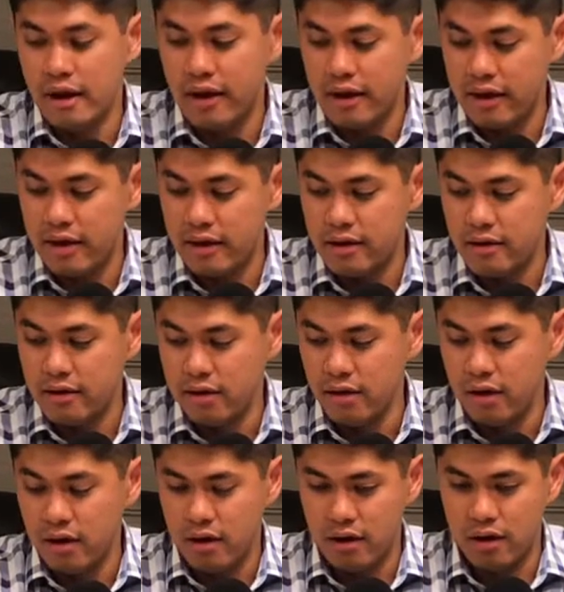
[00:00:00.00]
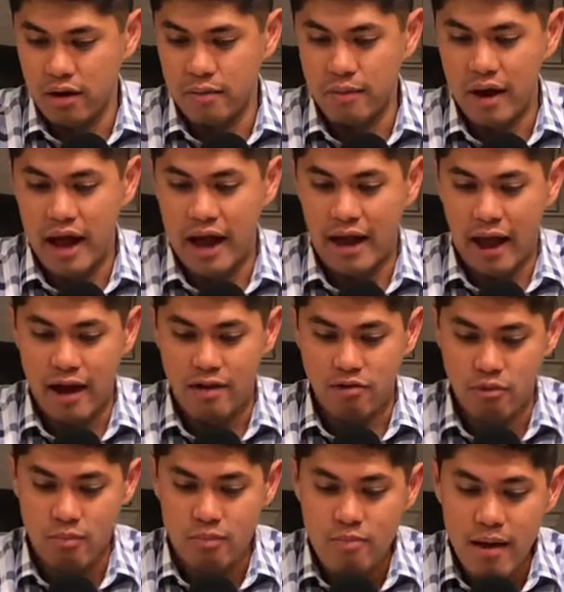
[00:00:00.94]
And um, I, I,
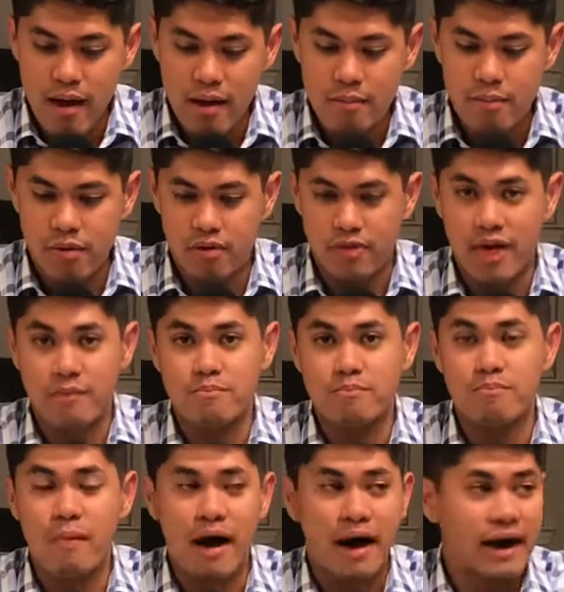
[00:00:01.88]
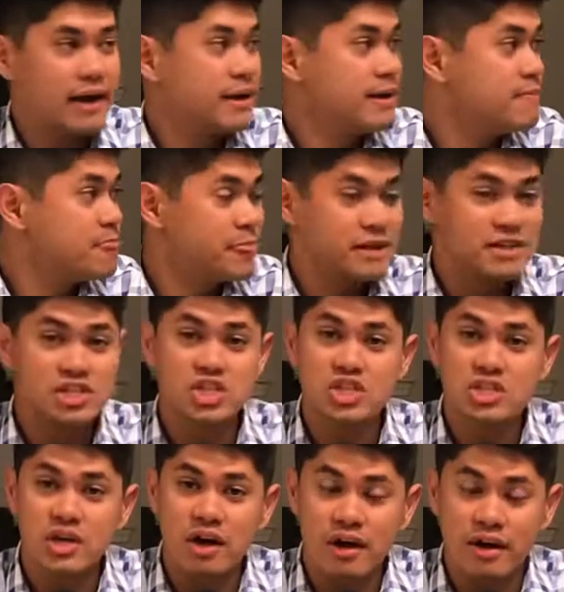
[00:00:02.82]
remember that my
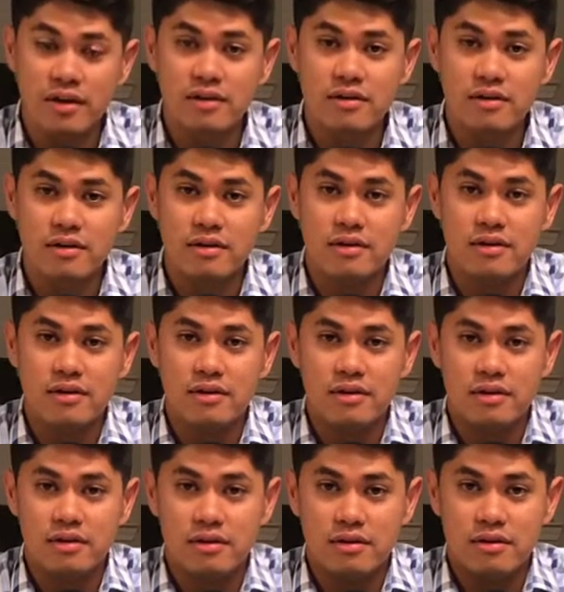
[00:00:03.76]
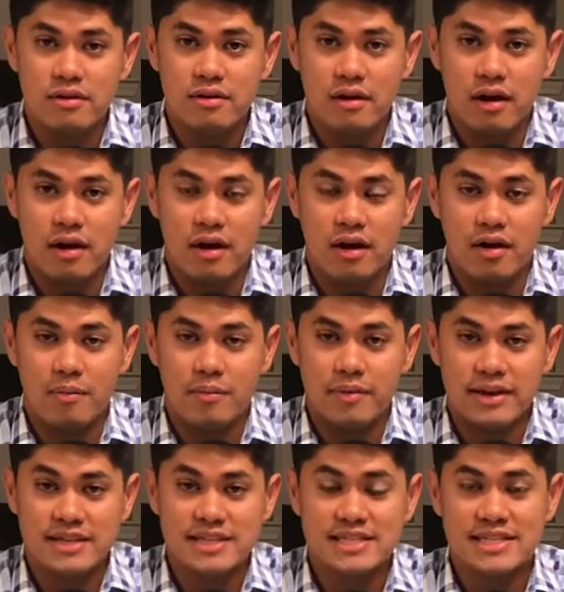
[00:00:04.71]
son um,
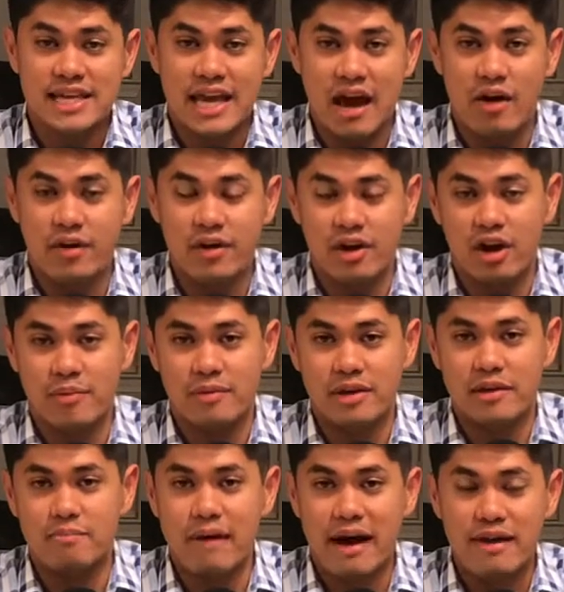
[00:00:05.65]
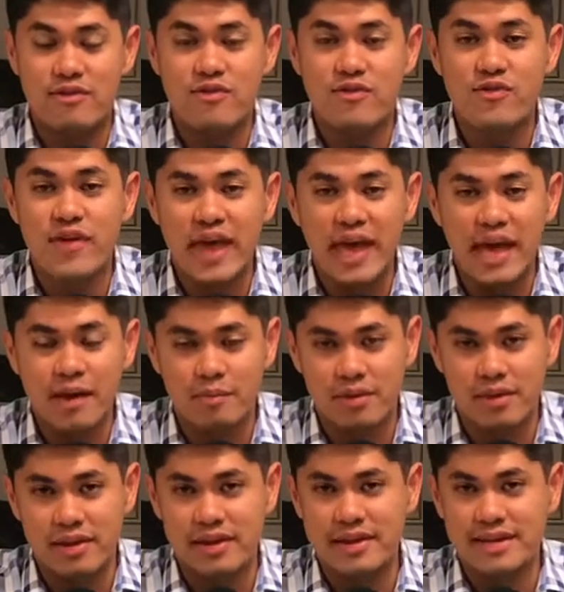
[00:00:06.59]
is counting on me. My
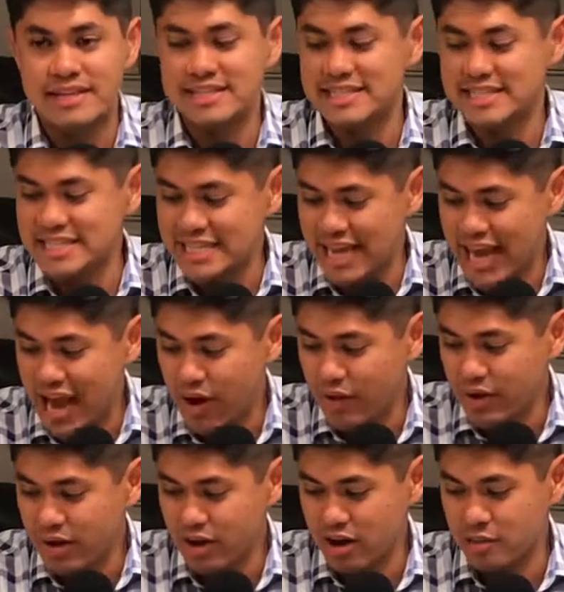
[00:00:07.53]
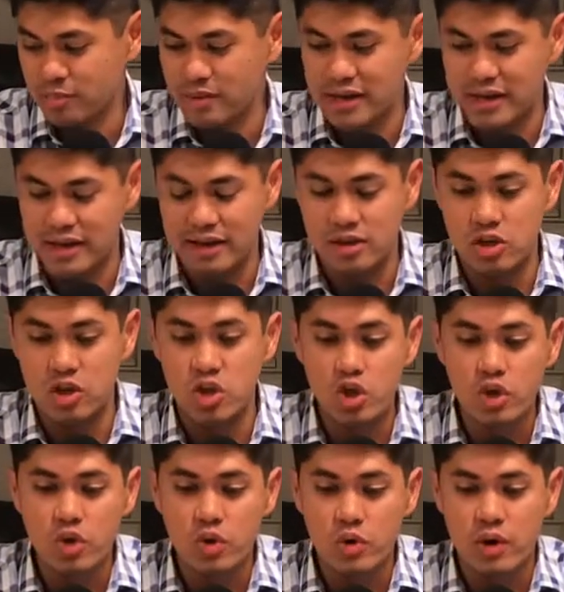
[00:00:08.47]
family is counting on me. And
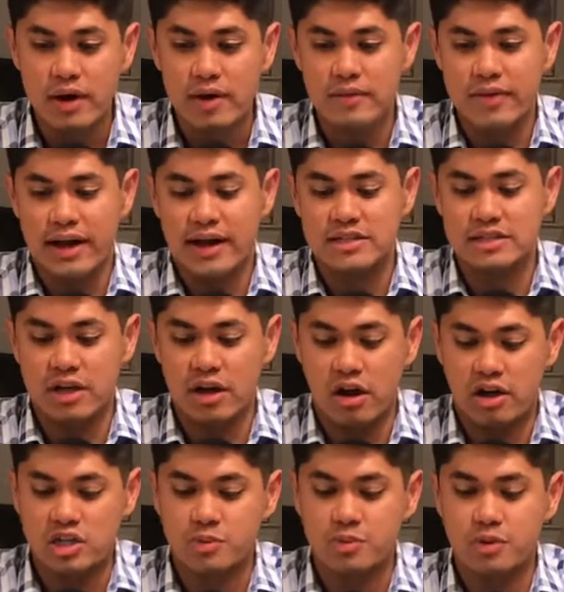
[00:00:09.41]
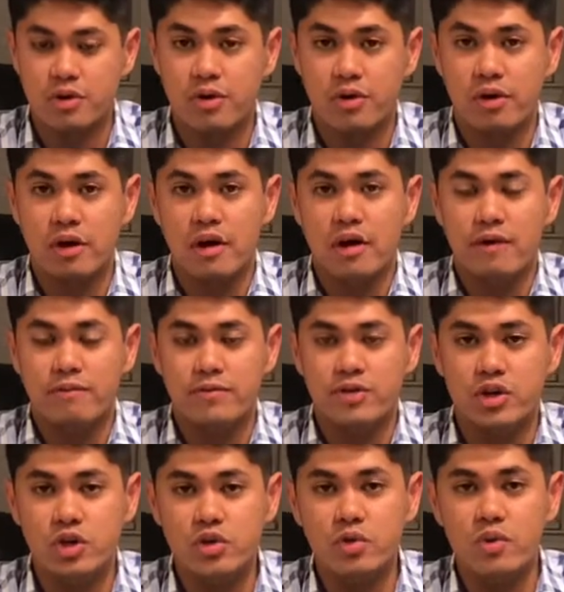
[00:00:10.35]
you, as an entrepreneur,
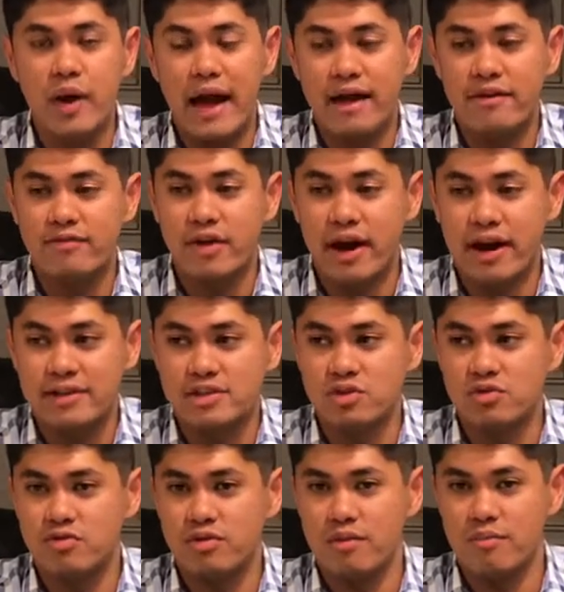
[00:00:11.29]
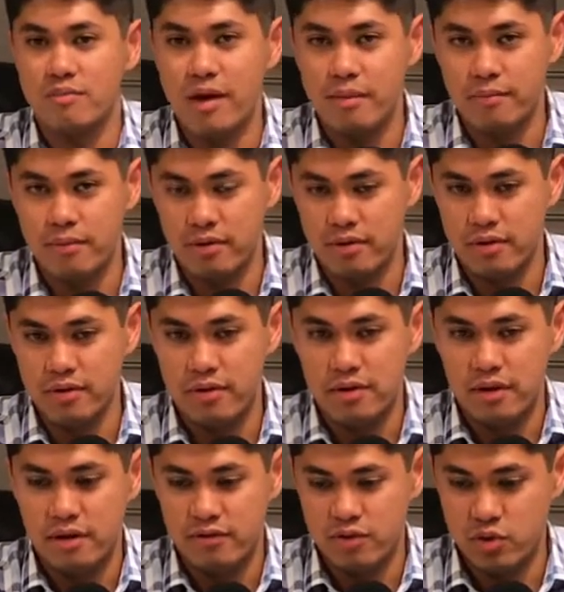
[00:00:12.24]
you have got to remember
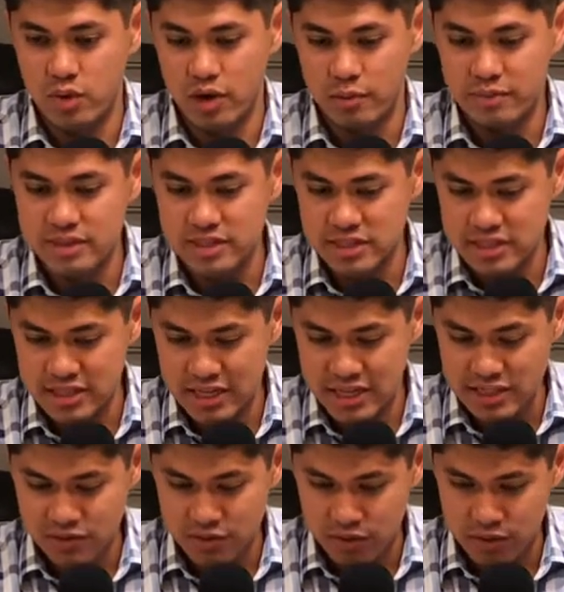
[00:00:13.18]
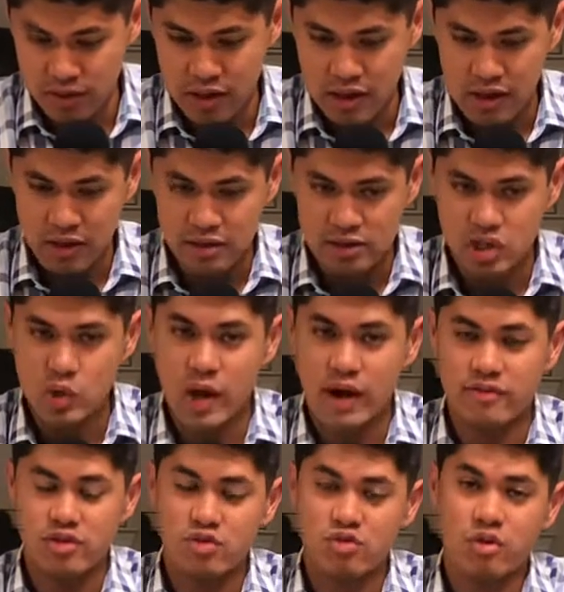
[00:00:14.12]
if you want to be successful you
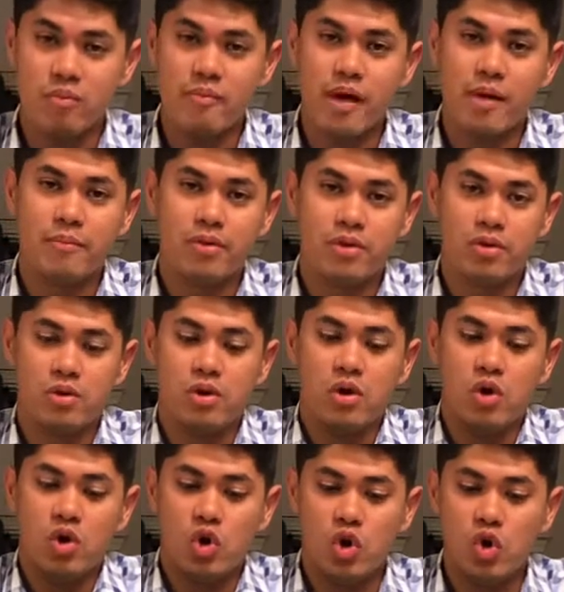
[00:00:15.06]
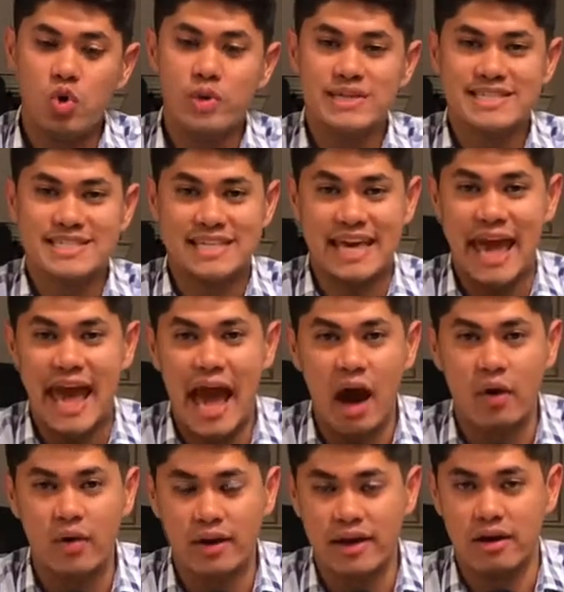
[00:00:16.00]
have to remember who is
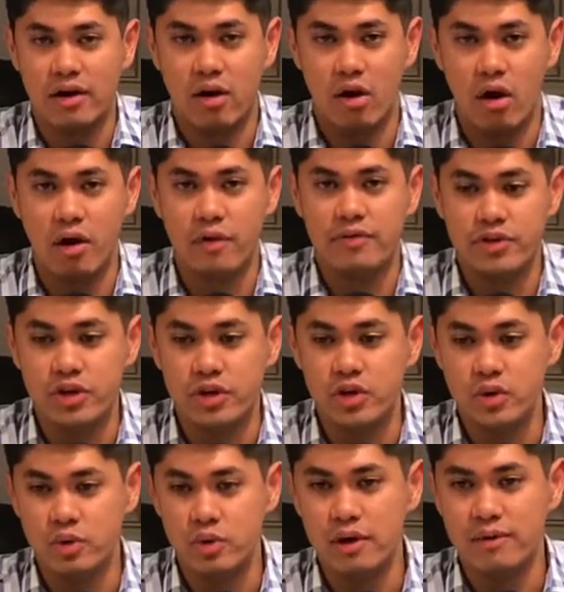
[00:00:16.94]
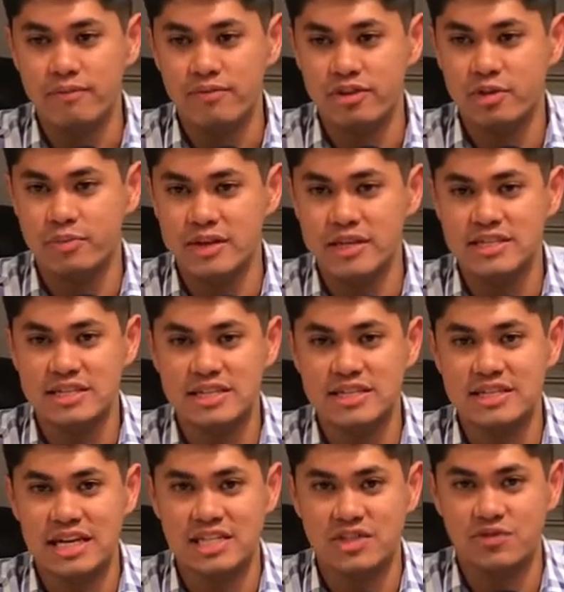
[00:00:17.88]
counting on you to be
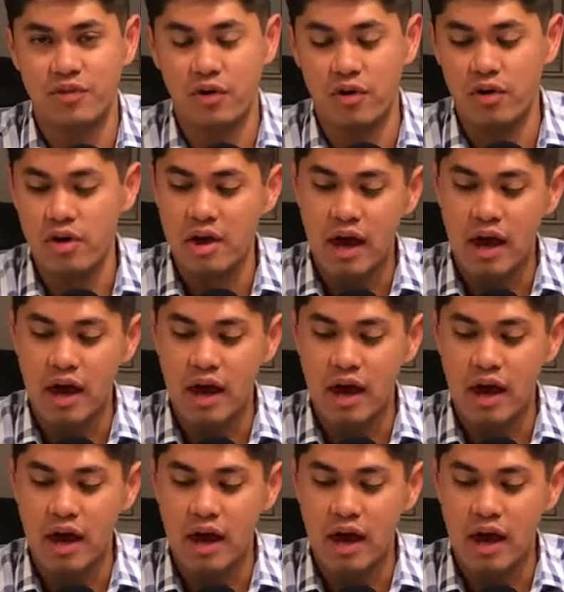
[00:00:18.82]
successful.